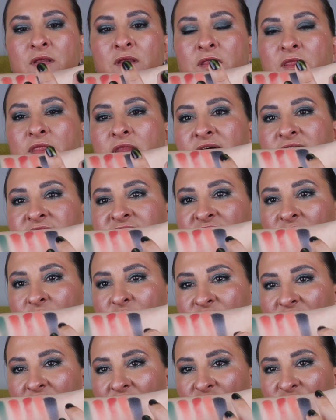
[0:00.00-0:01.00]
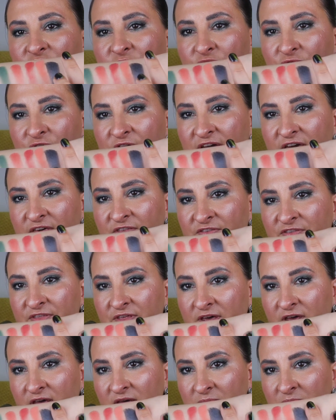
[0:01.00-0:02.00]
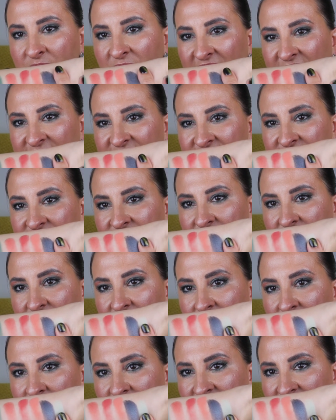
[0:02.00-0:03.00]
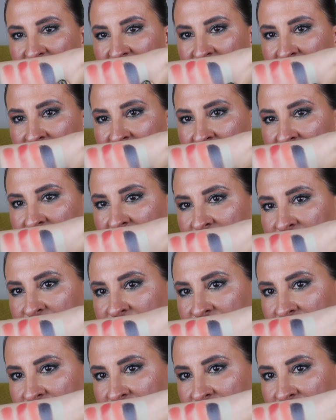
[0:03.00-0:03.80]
Next up we have Breath, pastel mint.